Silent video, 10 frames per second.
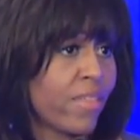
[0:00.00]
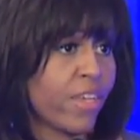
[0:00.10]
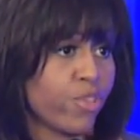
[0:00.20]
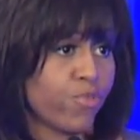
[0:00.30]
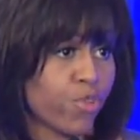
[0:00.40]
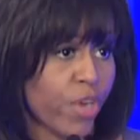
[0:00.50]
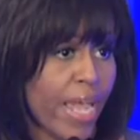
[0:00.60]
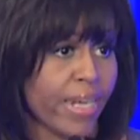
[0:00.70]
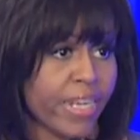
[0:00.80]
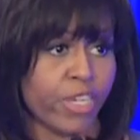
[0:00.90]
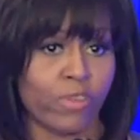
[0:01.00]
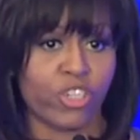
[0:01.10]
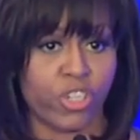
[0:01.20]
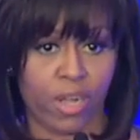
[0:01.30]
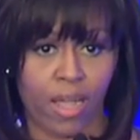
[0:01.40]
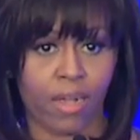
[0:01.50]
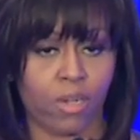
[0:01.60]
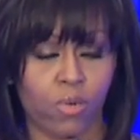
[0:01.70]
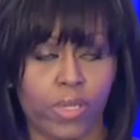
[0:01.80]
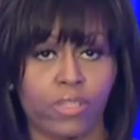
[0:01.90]
that you've created here in
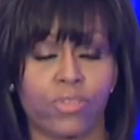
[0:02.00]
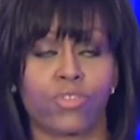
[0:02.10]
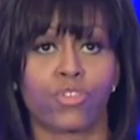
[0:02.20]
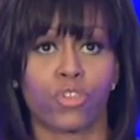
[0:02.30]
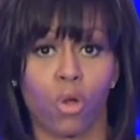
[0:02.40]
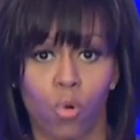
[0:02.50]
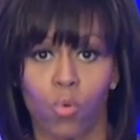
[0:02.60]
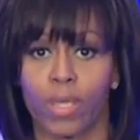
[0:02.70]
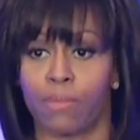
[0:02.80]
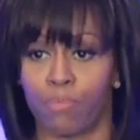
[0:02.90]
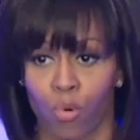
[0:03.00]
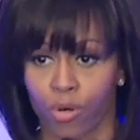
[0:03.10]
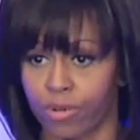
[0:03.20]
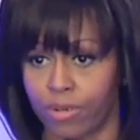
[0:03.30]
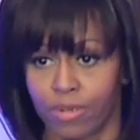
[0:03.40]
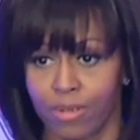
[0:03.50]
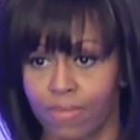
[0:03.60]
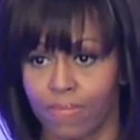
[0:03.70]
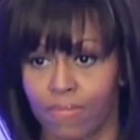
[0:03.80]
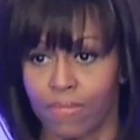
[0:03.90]
Chicago is so important.
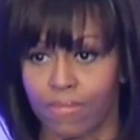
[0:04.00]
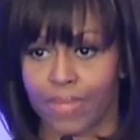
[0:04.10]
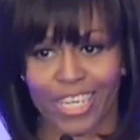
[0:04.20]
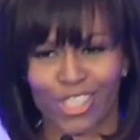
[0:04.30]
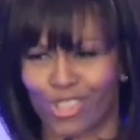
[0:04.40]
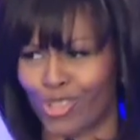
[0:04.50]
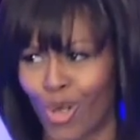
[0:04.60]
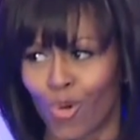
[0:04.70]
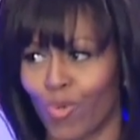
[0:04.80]
It is so